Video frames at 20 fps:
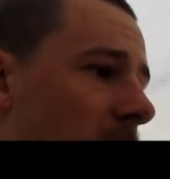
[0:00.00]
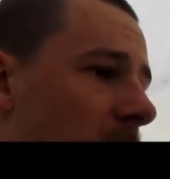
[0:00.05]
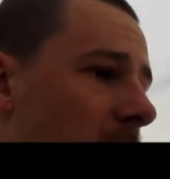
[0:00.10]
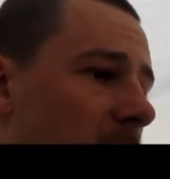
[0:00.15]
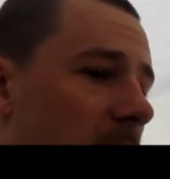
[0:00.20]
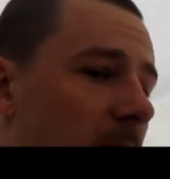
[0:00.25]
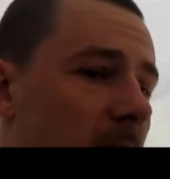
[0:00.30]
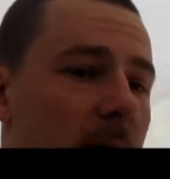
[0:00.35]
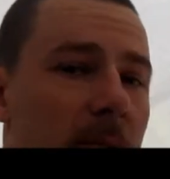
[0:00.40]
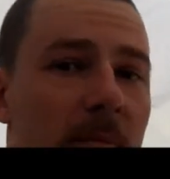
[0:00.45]

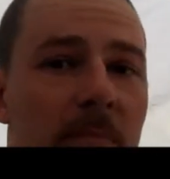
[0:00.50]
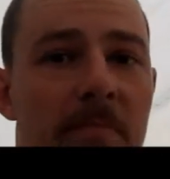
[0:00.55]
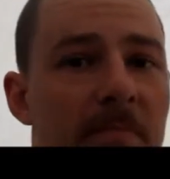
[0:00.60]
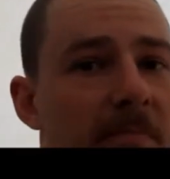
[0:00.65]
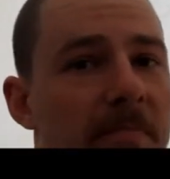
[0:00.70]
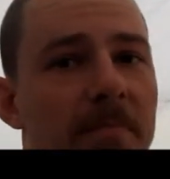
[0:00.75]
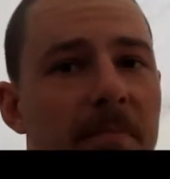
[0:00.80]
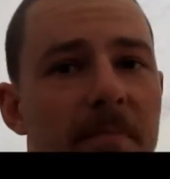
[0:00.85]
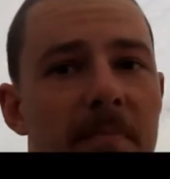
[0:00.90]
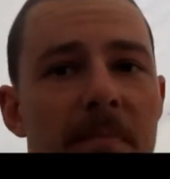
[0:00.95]
And
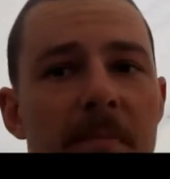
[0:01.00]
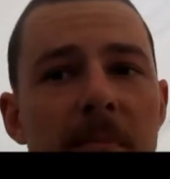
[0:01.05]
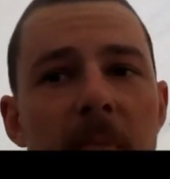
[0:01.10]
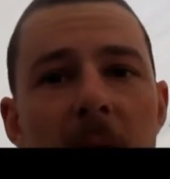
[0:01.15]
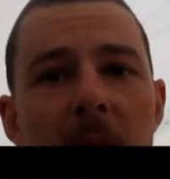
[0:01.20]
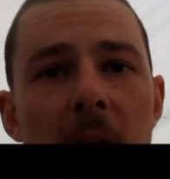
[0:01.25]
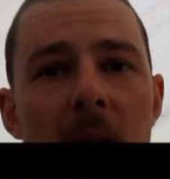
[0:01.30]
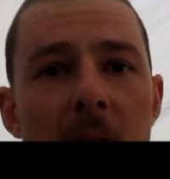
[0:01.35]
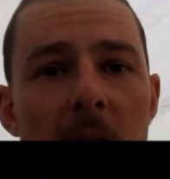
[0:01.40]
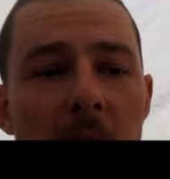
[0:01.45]

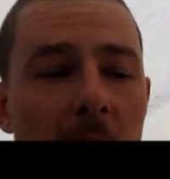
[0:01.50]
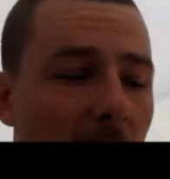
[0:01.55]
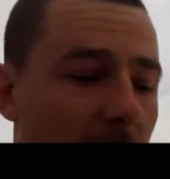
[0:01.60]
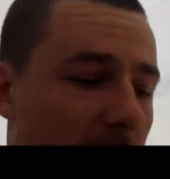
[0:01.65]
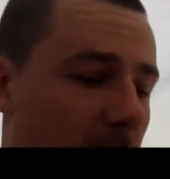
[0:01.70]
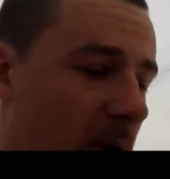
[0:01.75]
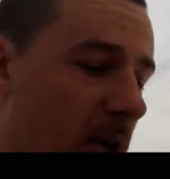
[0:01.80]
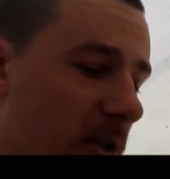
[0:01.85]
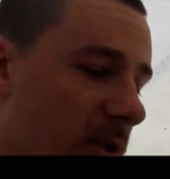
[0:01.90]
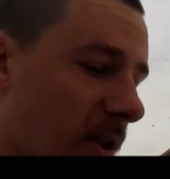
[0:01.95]
of
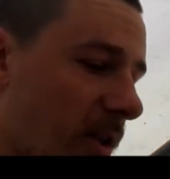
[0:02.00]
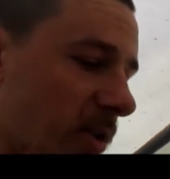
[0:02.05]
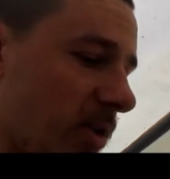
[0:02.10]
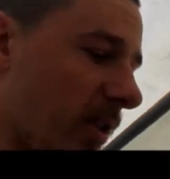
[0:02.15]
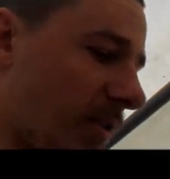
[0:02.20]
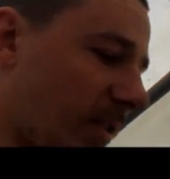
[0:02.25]
course other stuff